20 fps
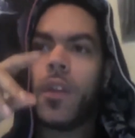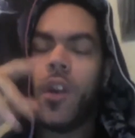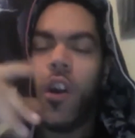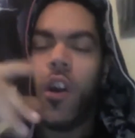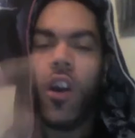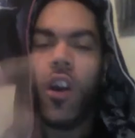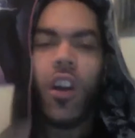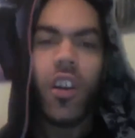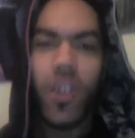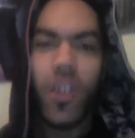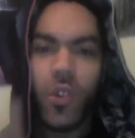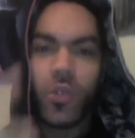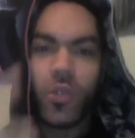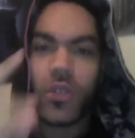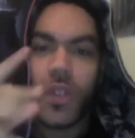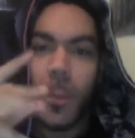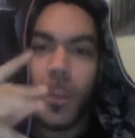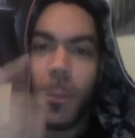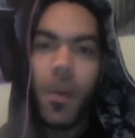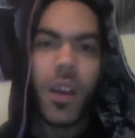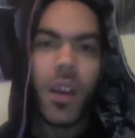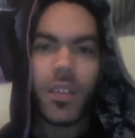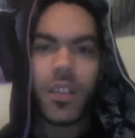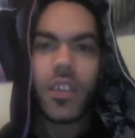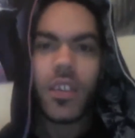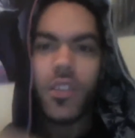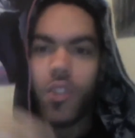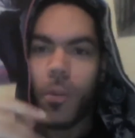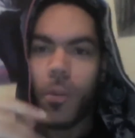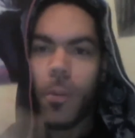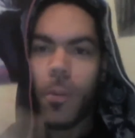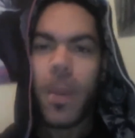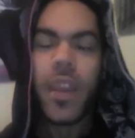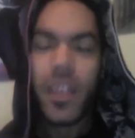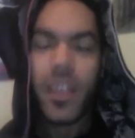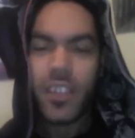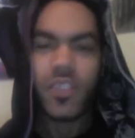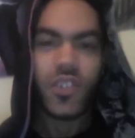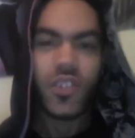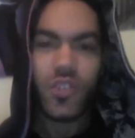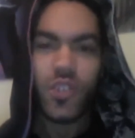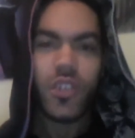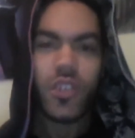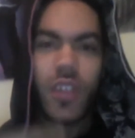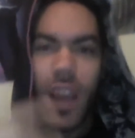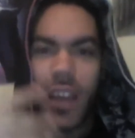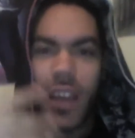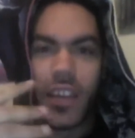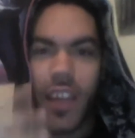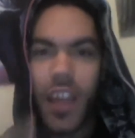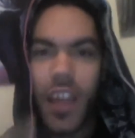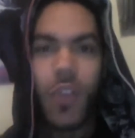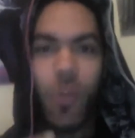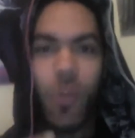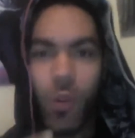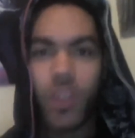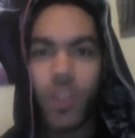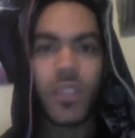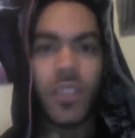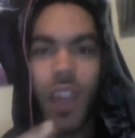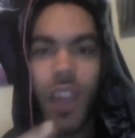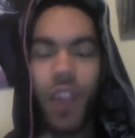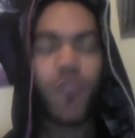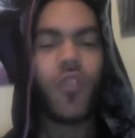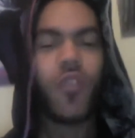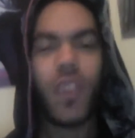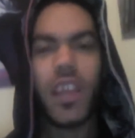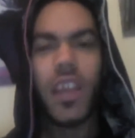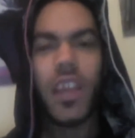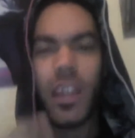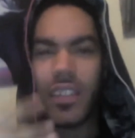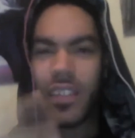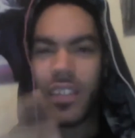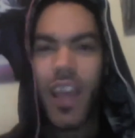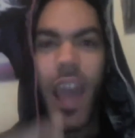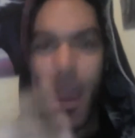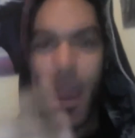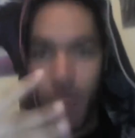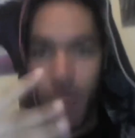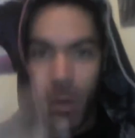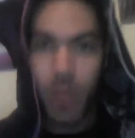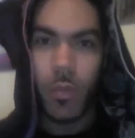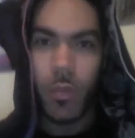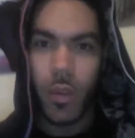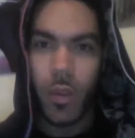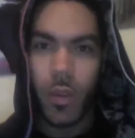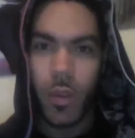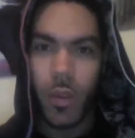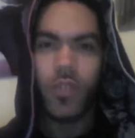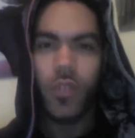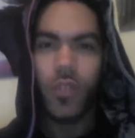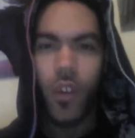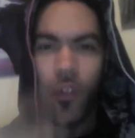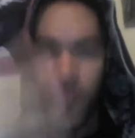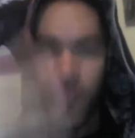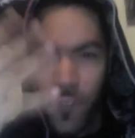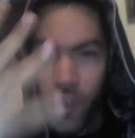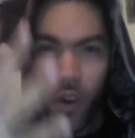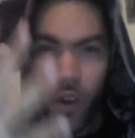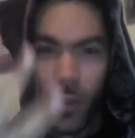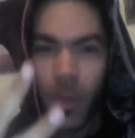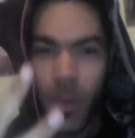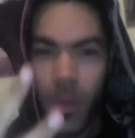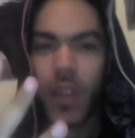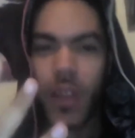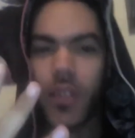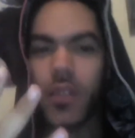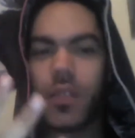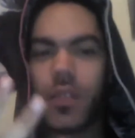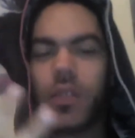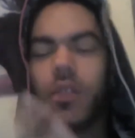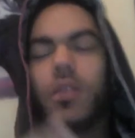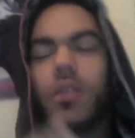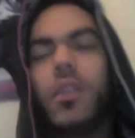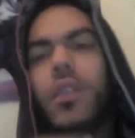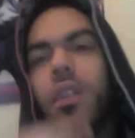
Hollow demanding or making sure that there was definitely a time limit of 4 minutes.